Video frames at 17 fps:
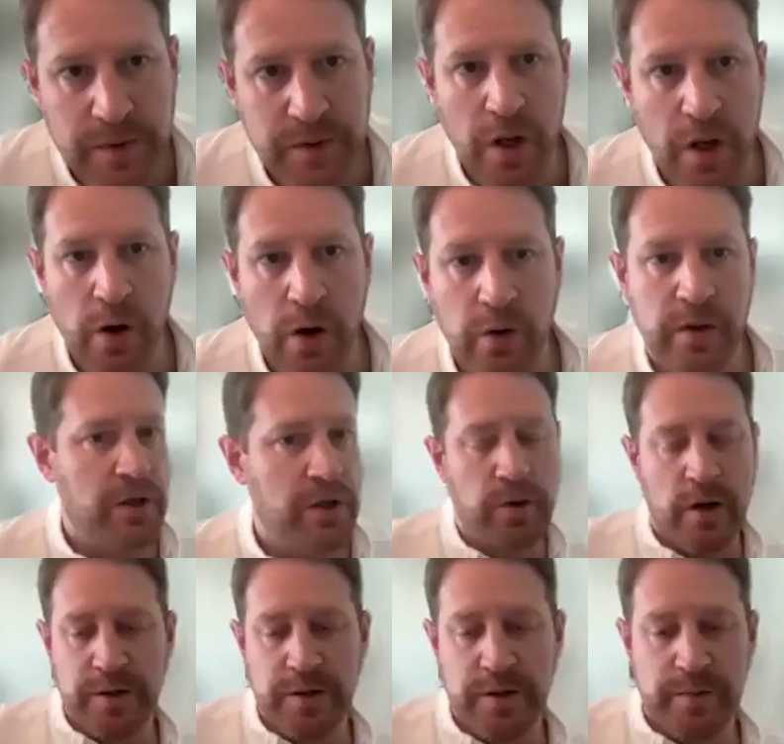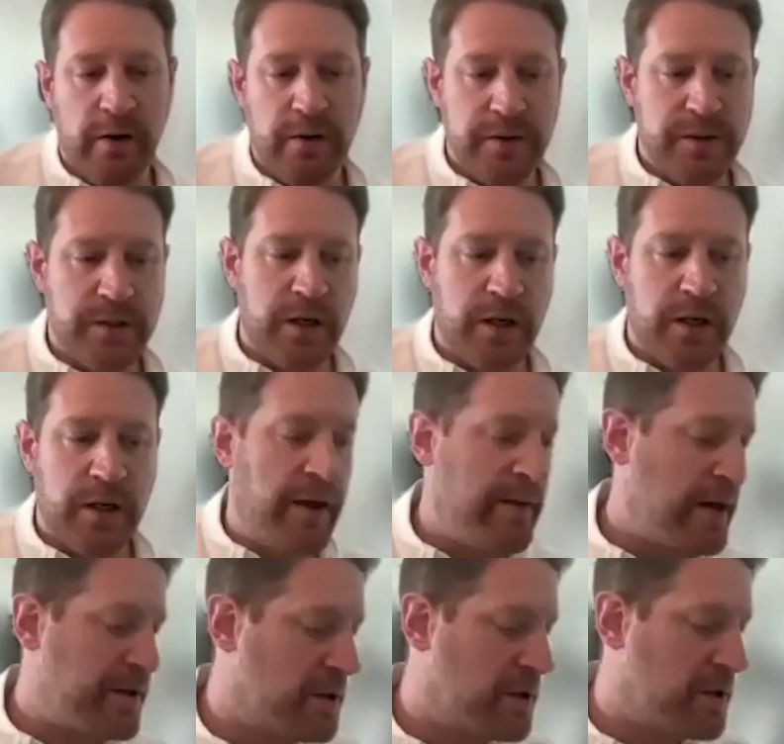So there's no transparency,
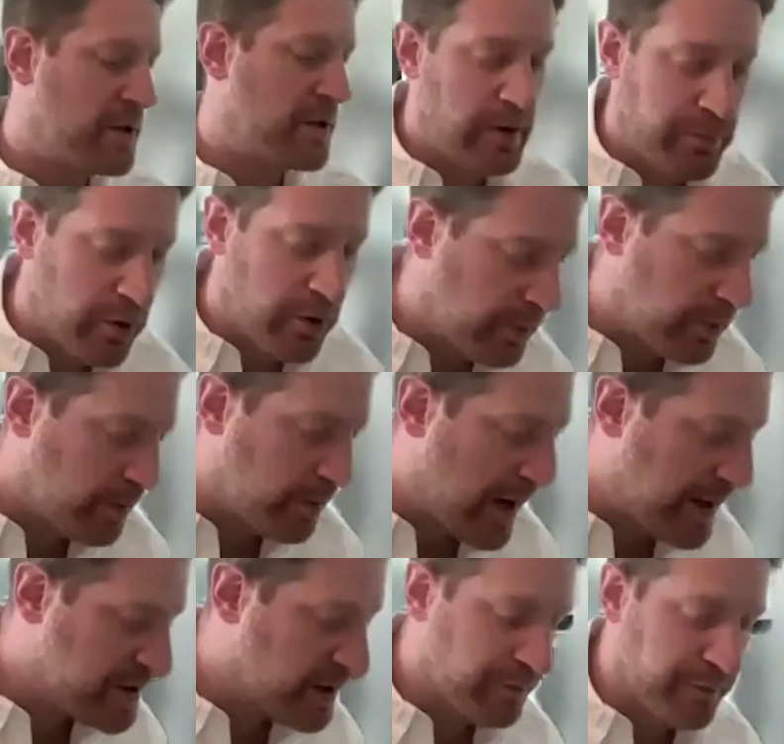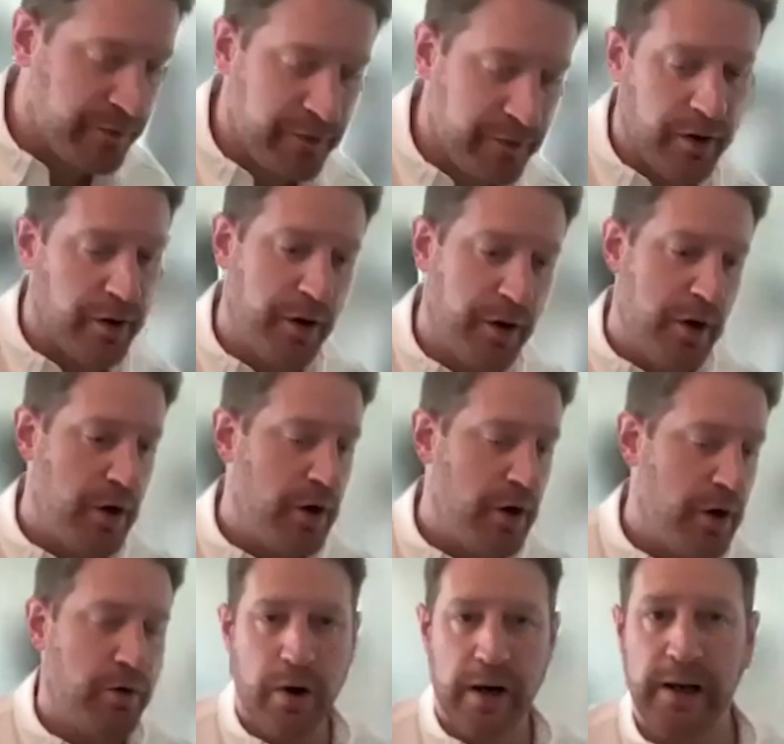and that's going to be problematic for
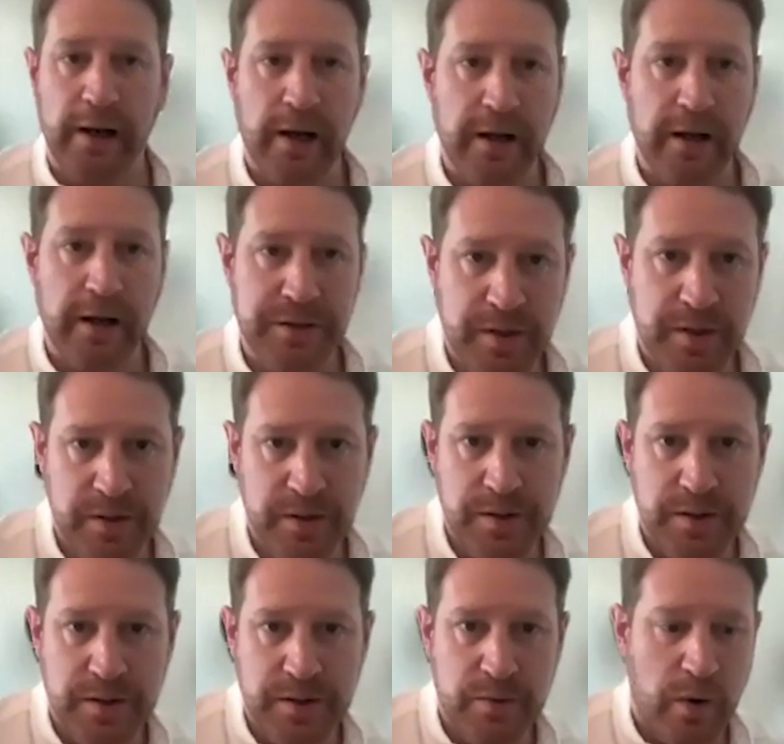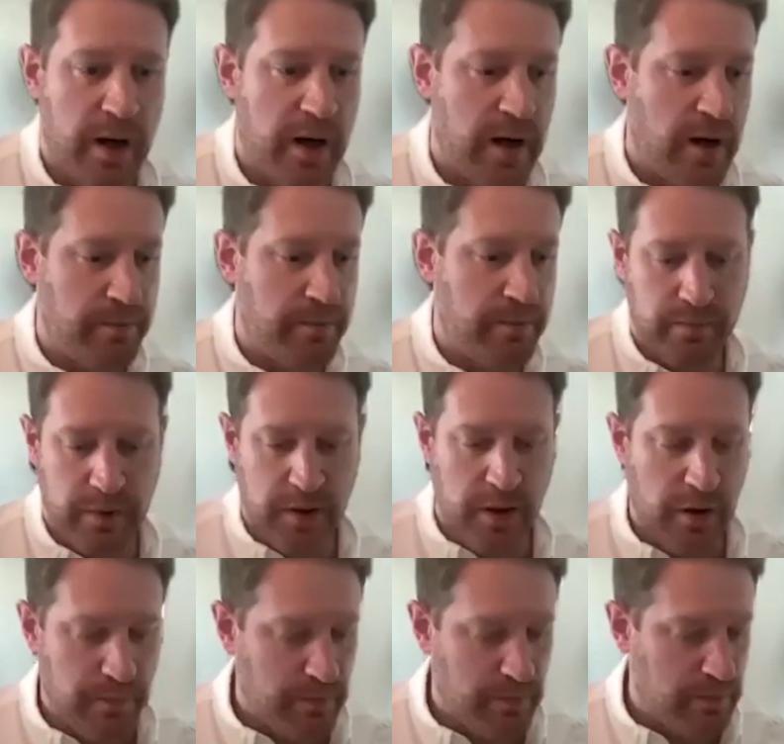regulated business where, you
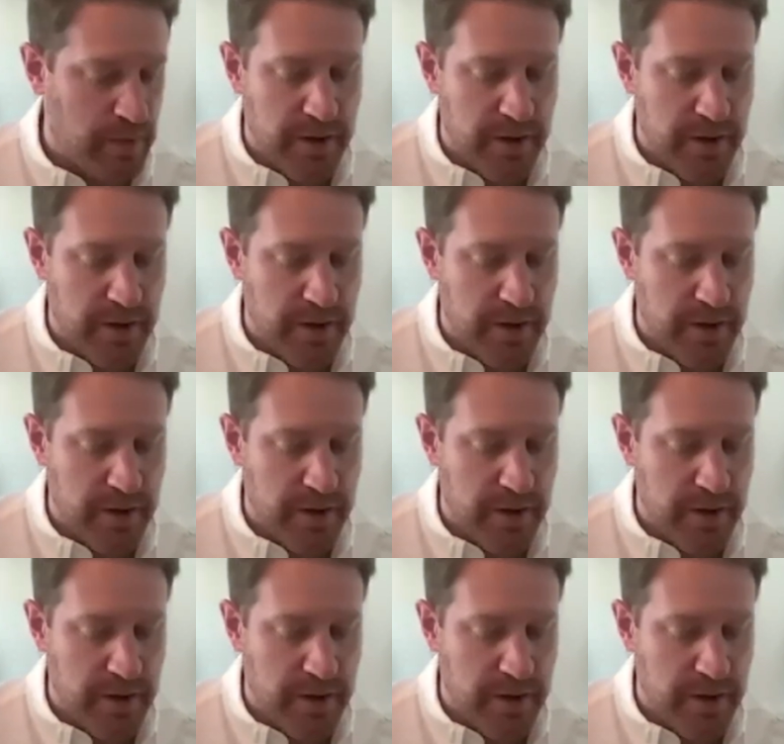know,